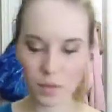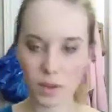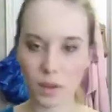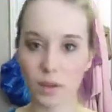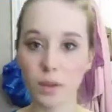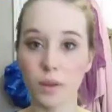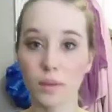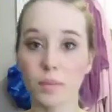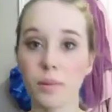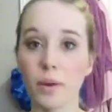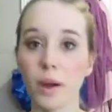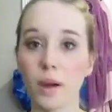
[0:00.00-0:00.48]

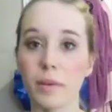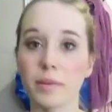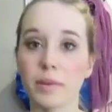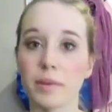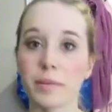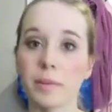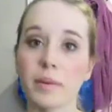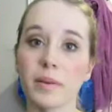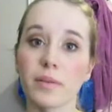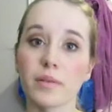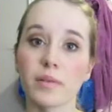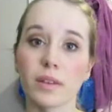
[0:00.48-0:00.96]
It'd probably
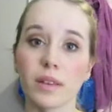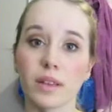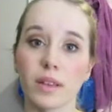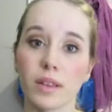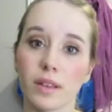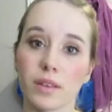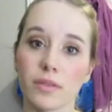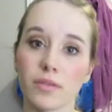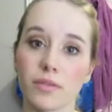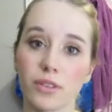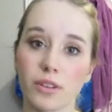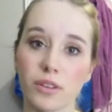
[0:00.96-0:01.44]
be really
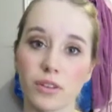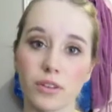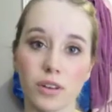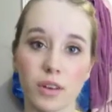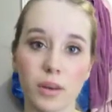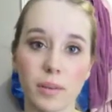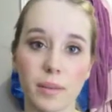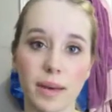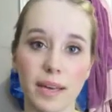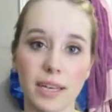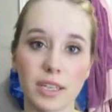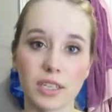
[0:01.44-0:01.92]
good for
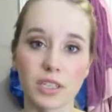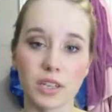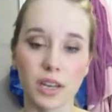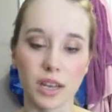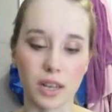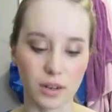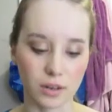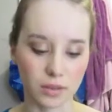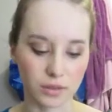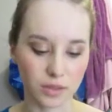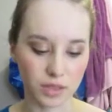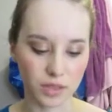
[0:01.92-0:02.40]
cream
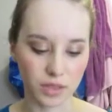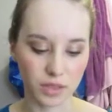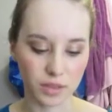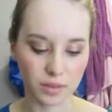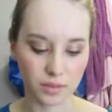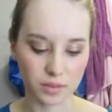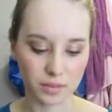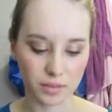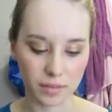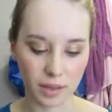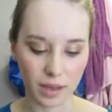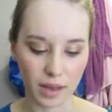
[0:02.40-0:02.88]
eyeshadow too.
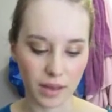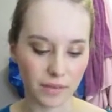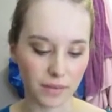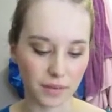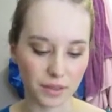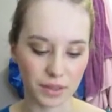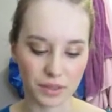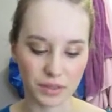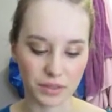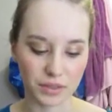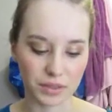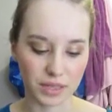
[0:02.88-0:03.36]
I
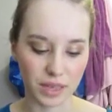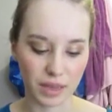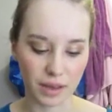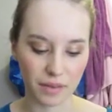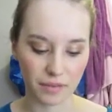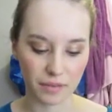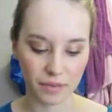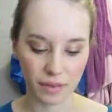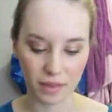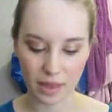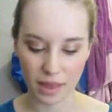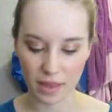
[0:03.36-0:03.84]
haven't used that
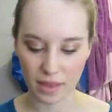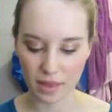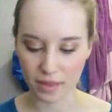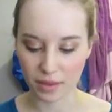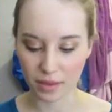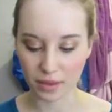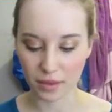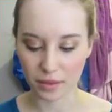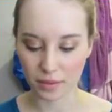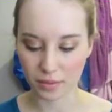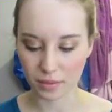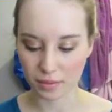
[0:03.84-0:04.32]
for that
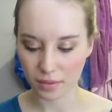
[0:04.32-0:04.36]
though.